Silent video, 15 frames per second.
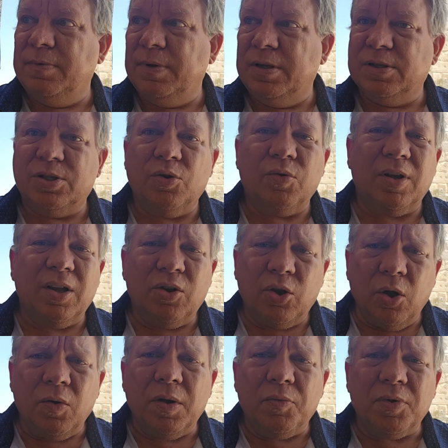So
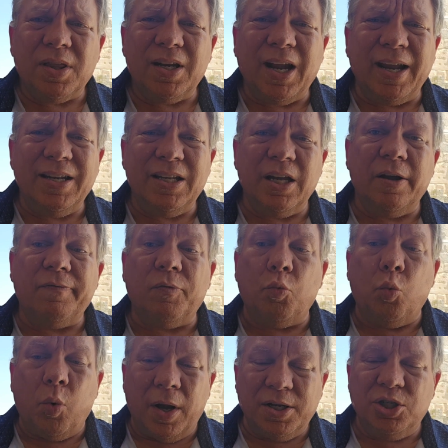go in with an idea of
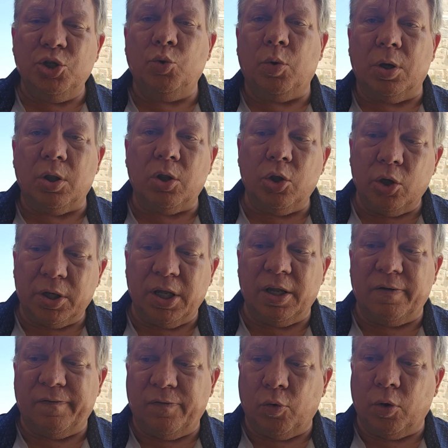what you are
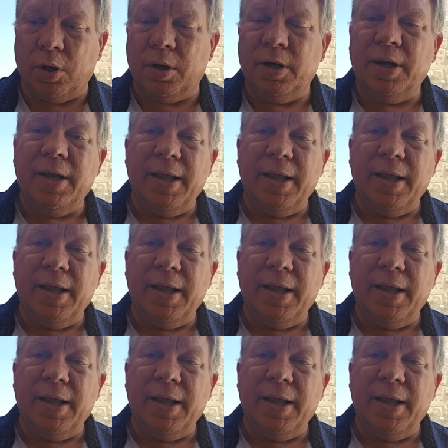looking for.